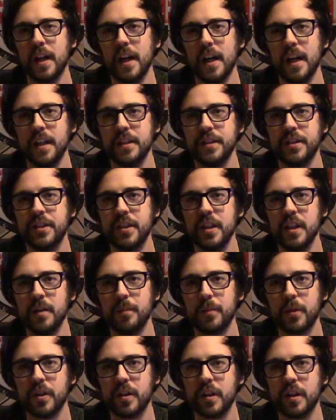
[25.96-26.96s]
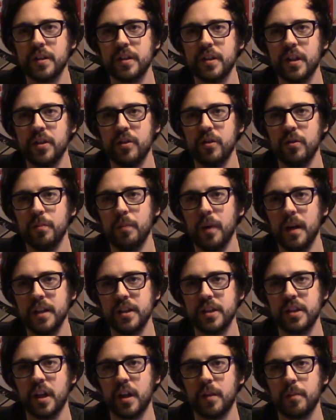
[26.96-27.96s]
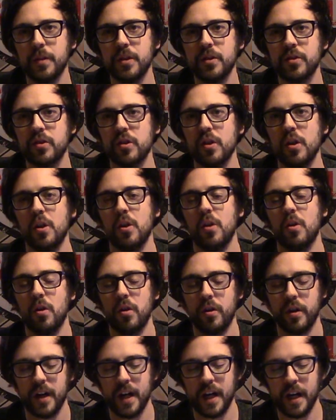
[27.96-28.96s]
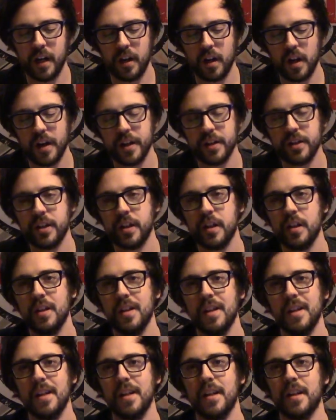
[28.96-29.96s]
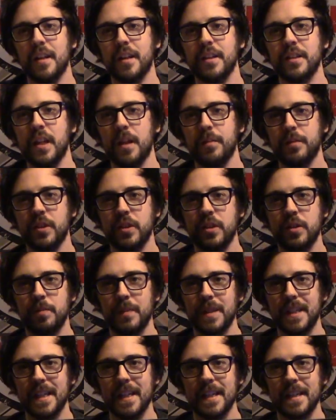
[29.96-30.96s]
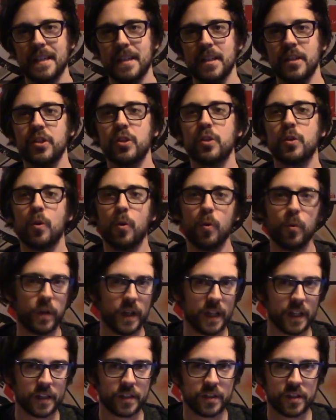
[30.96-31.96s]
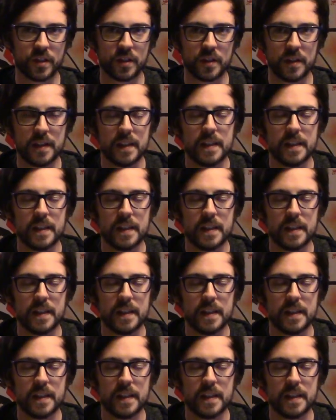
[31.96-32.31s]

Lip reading: and today I'm going to continue my segments on analysing the Adeptus Mechanicus Codex.